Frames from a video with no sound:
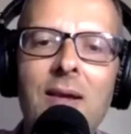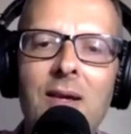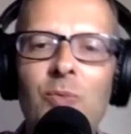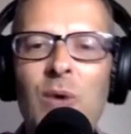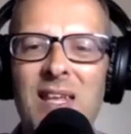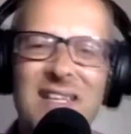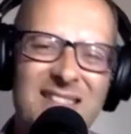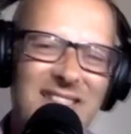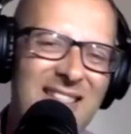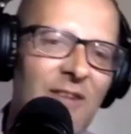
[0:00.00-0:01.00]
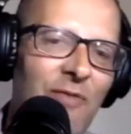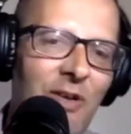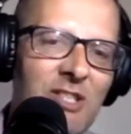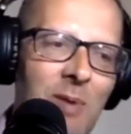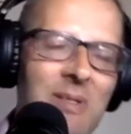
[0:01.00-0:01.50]
Where is this an
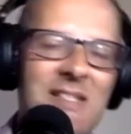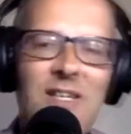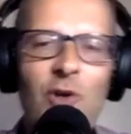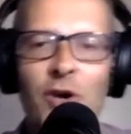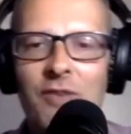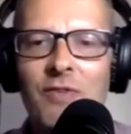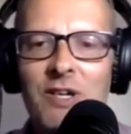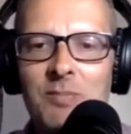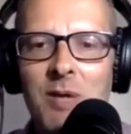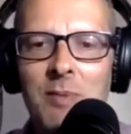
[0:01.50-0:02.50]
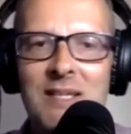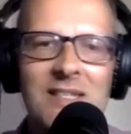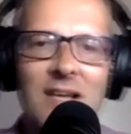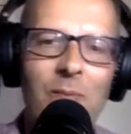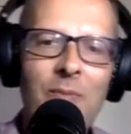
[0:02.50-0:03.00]
advice moment? Is it not an advice moment? Is
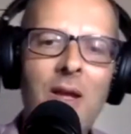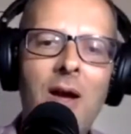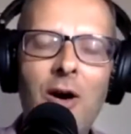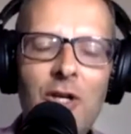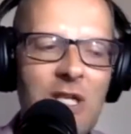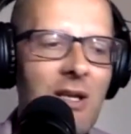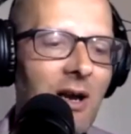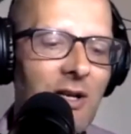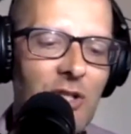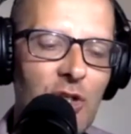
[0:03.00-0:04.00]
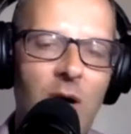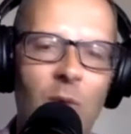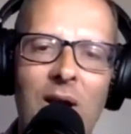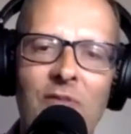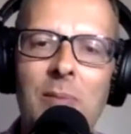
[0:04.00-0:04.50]
it? A, I usually I usually try and
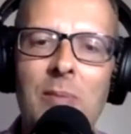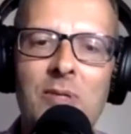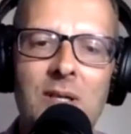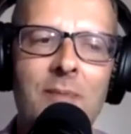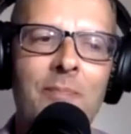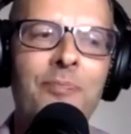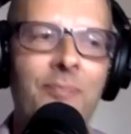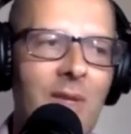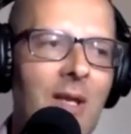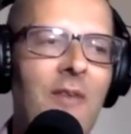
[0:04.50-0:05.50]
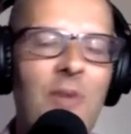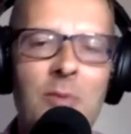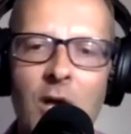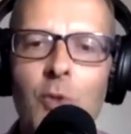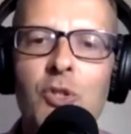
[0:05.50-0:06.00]
wait for people to, if I'm
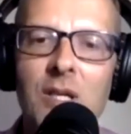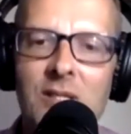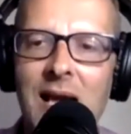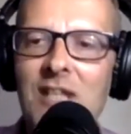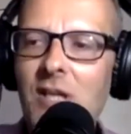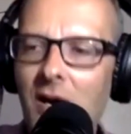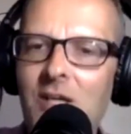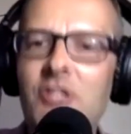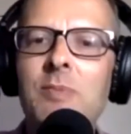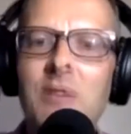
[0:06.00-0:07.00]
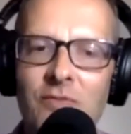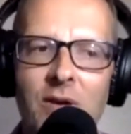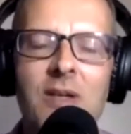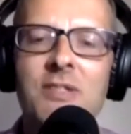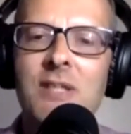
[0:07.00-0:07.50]
coaching, to actually ask me,
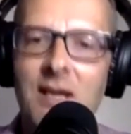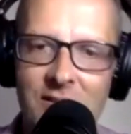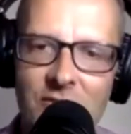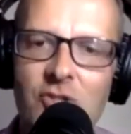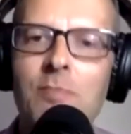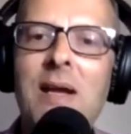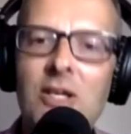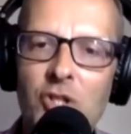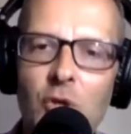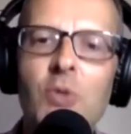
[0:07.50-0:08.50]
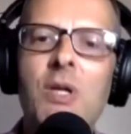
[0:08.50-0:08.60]
and I say to make sure to